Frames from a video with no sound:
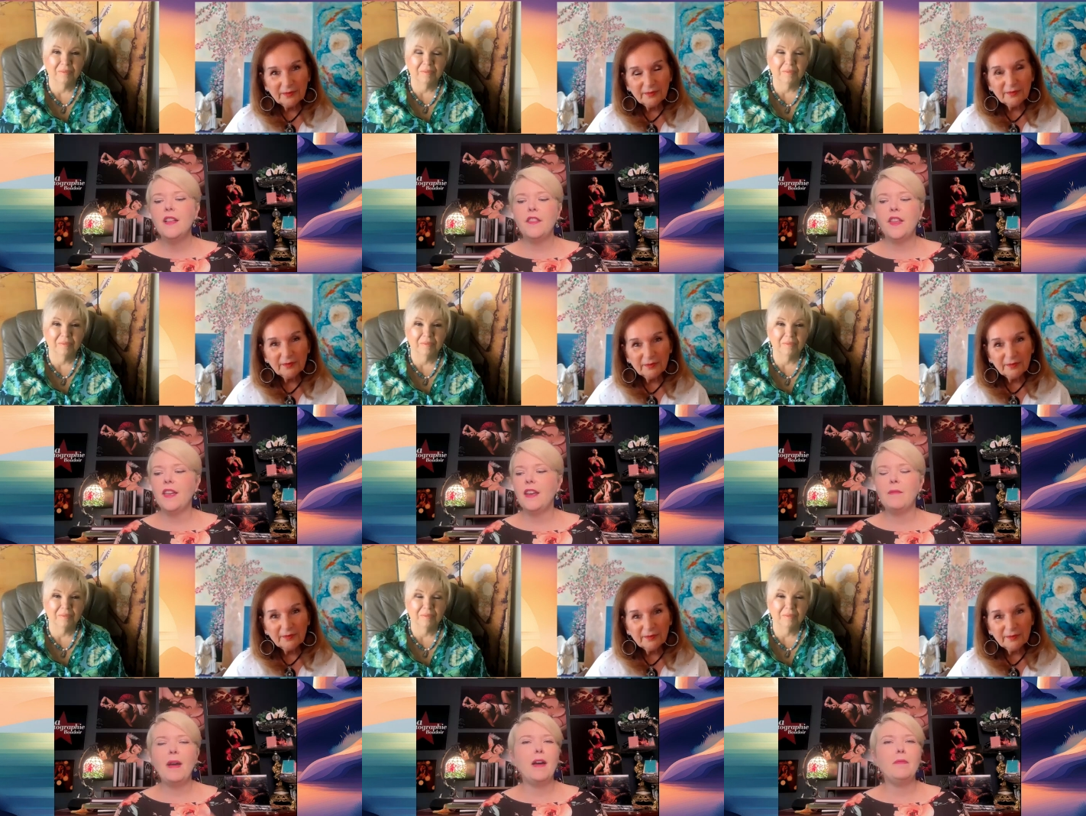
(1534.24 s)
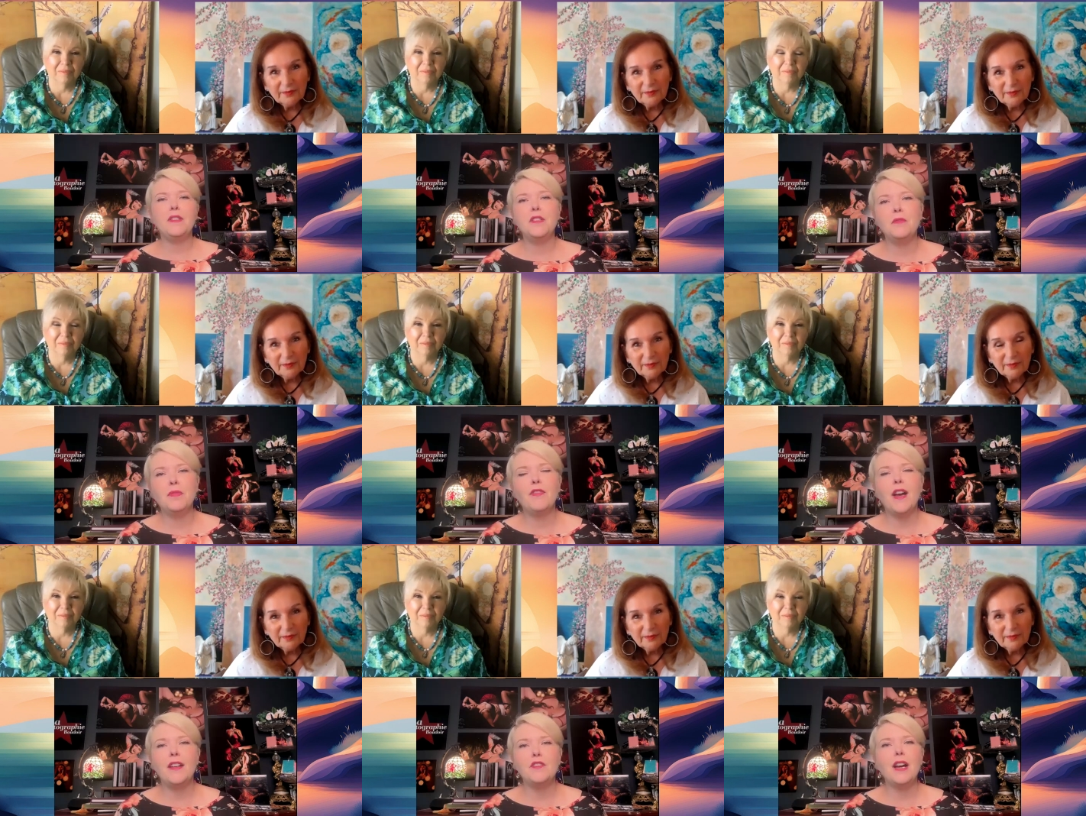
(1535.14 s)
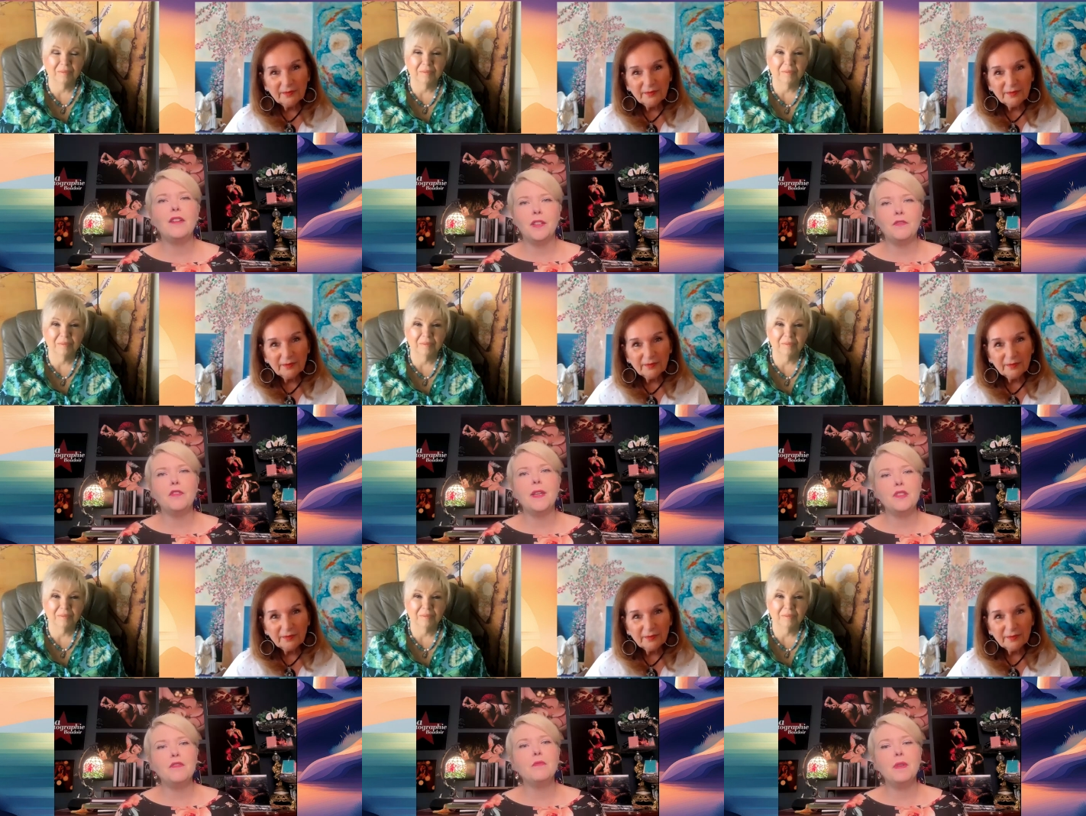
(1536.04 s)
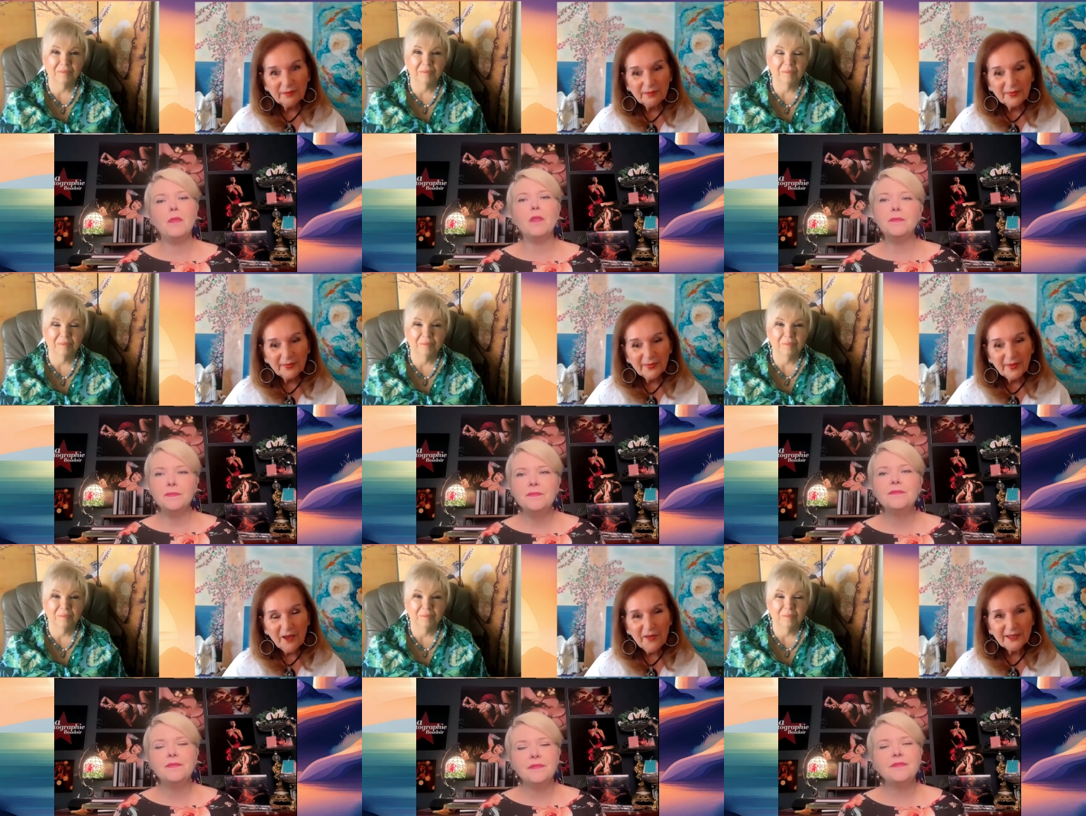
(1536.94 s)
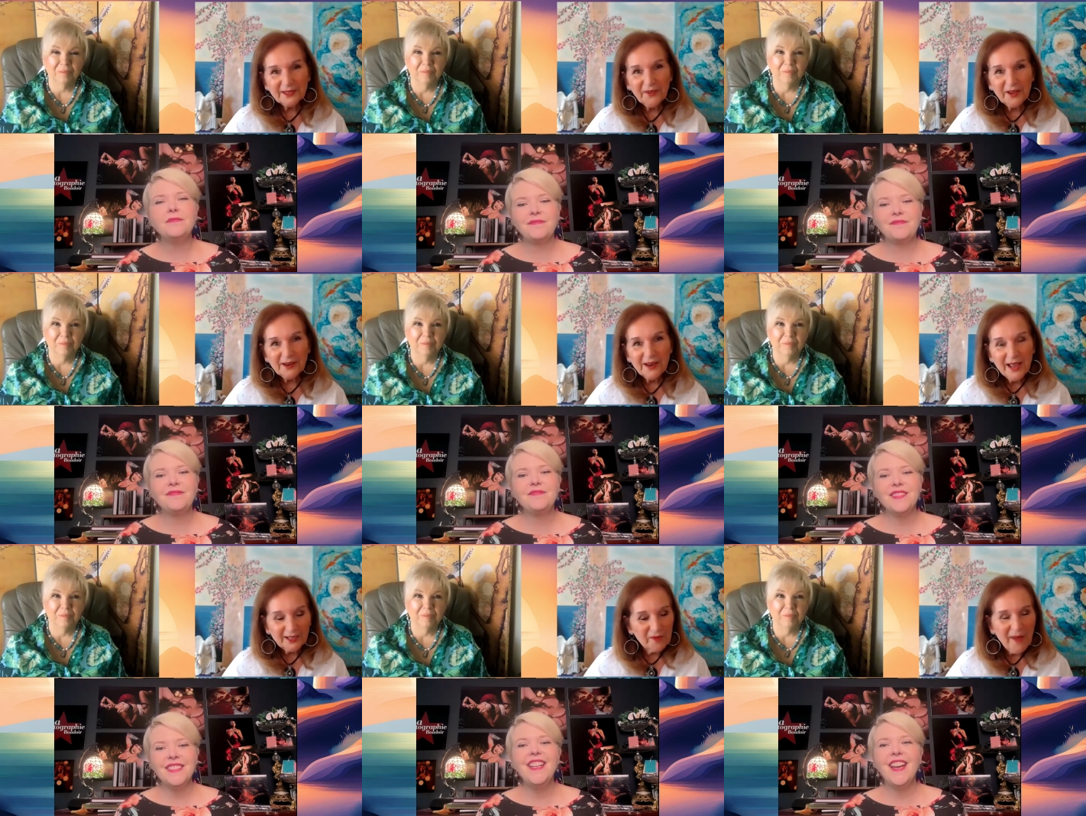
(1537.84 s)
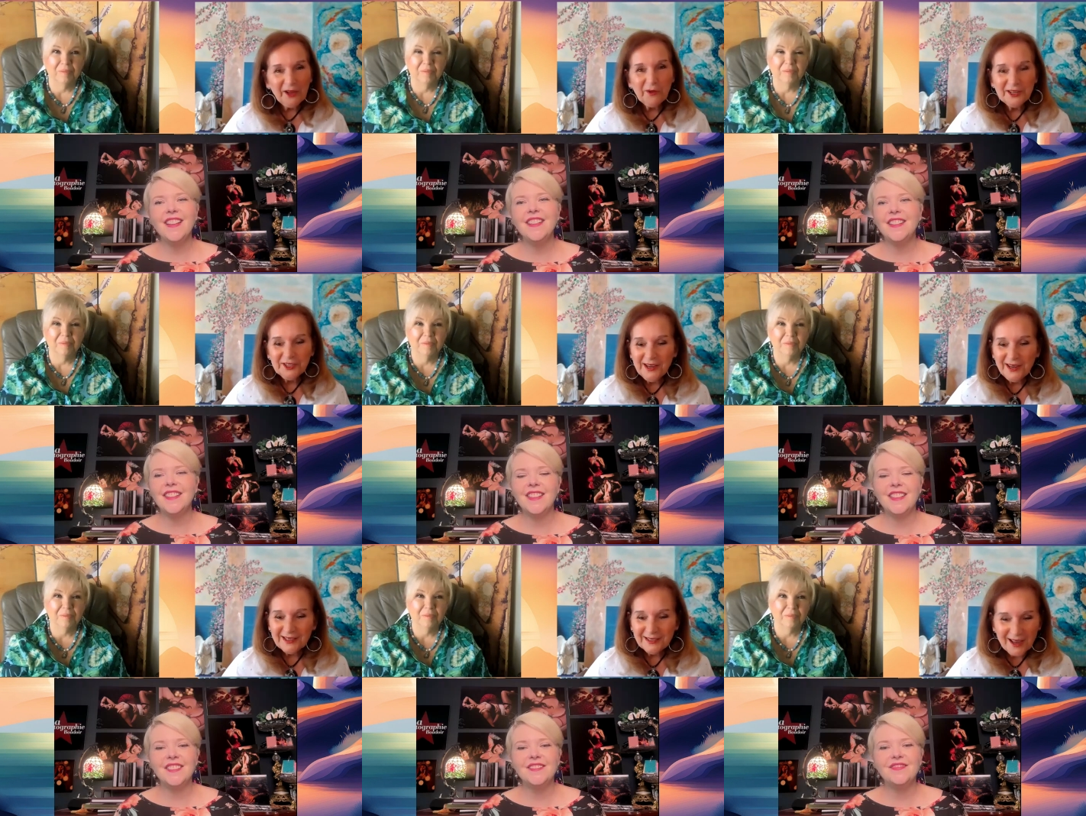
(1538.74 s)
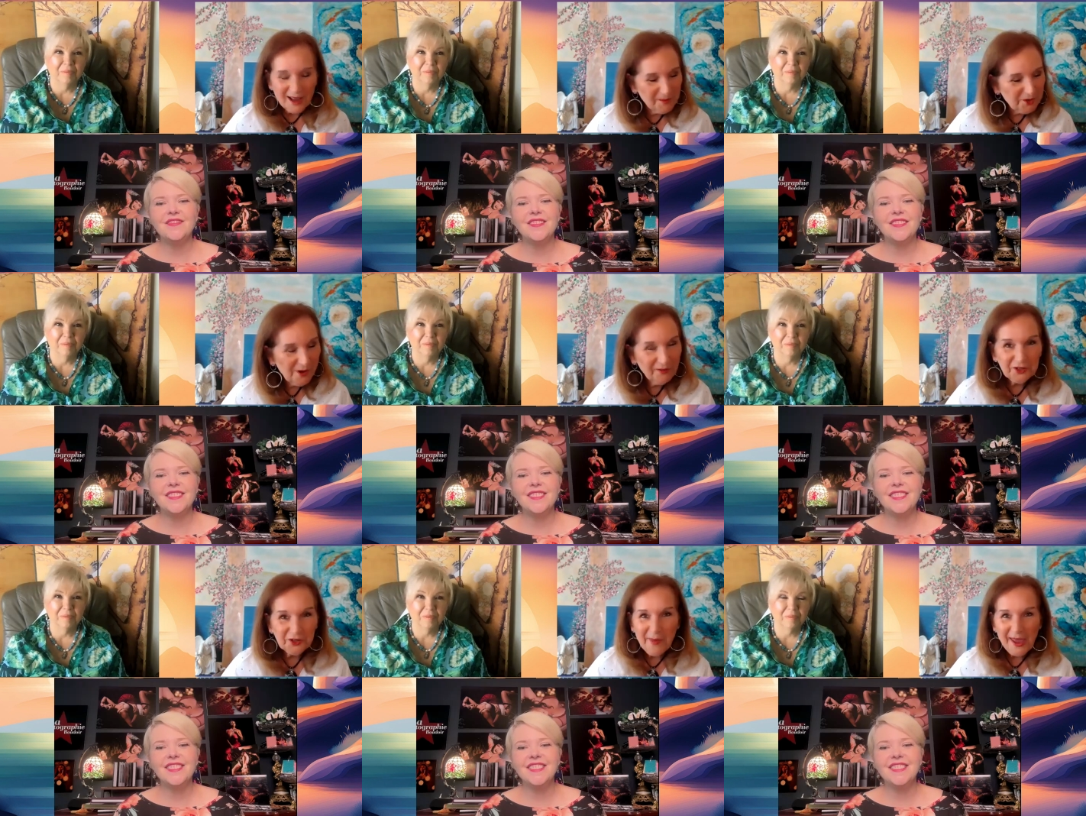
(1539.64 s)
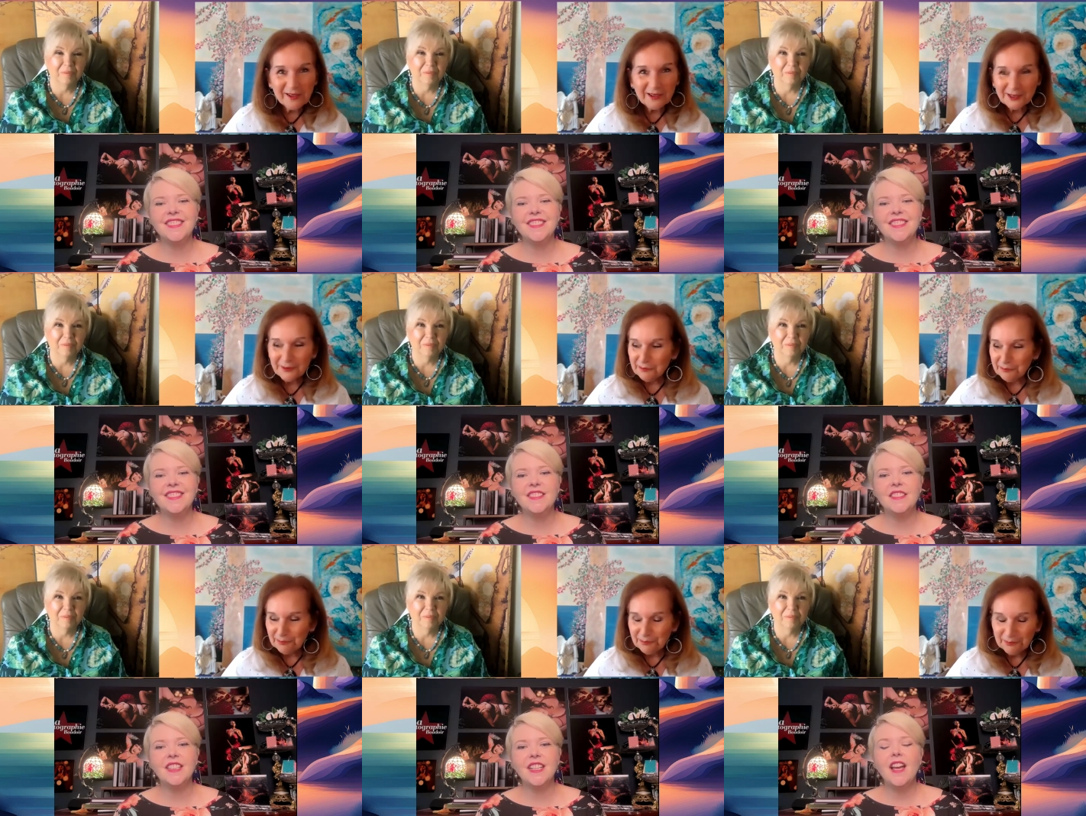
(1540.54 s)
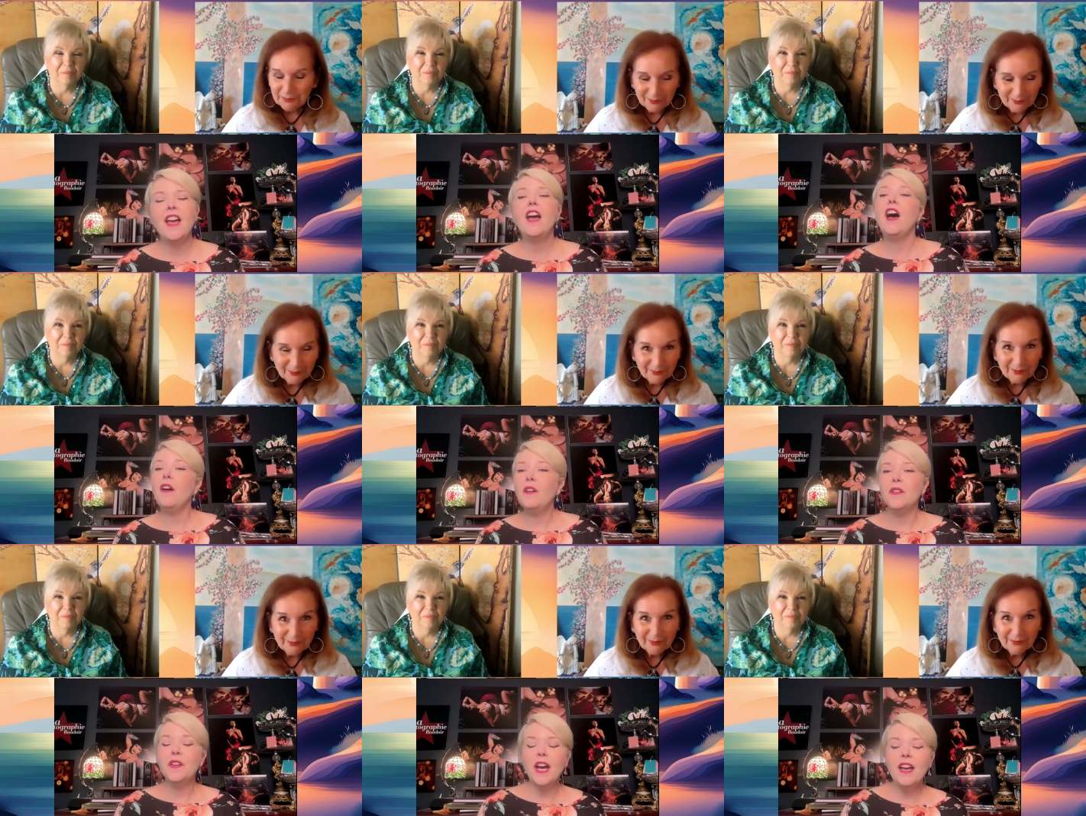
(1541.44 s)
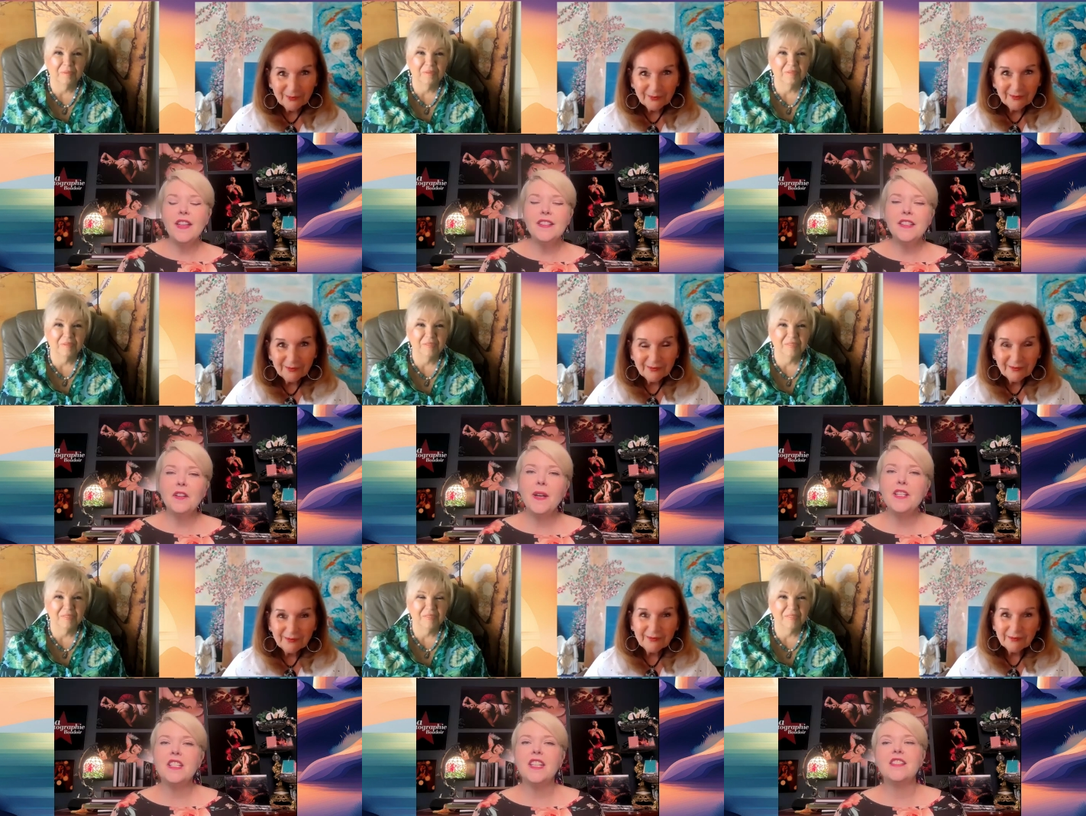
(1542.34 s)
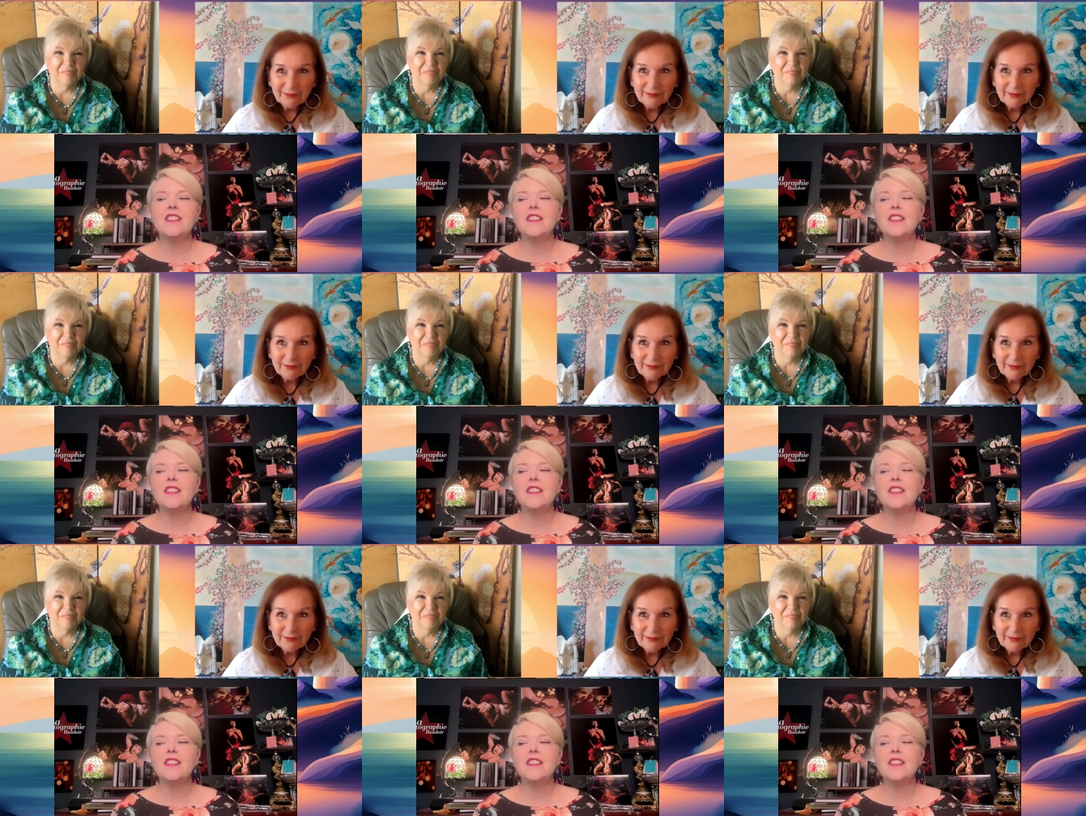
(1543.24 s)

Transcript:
Speaker 1: then I'm happy to provide travel information for people.
Speaker 2: Oh, that's fun. So my question is, um, do you ever do males?
Speaker 1: Oh, uh, that's a good question.